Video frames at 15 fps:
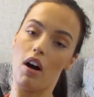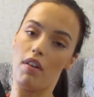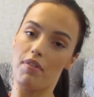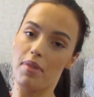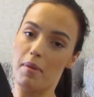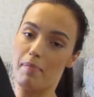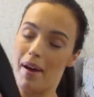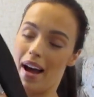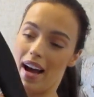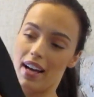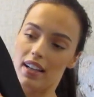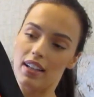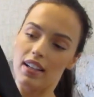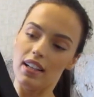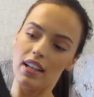of the
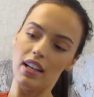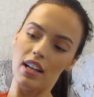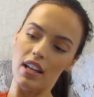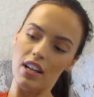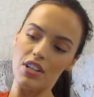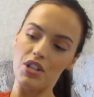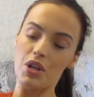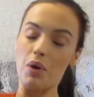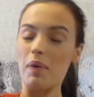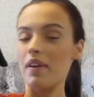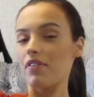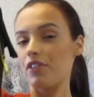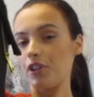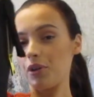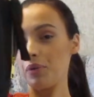bag. So
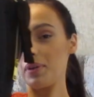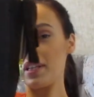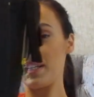if you